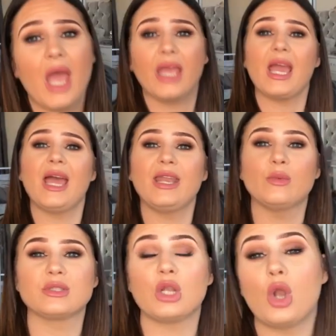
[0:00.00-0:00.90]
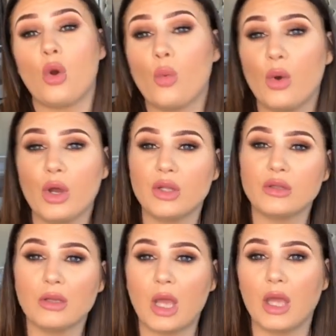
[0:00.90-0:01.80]
Again, it was a long
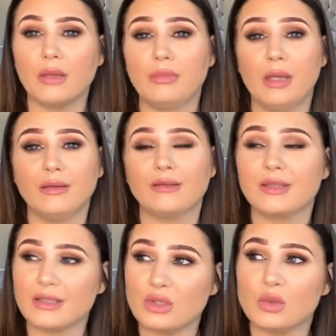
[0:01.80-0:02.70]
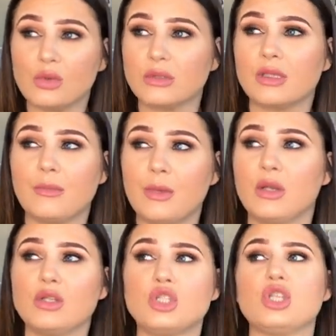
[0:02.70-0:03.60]
one because I talk so
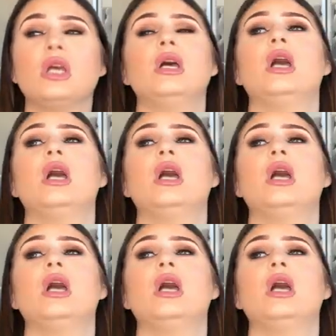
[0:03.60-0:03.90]
much.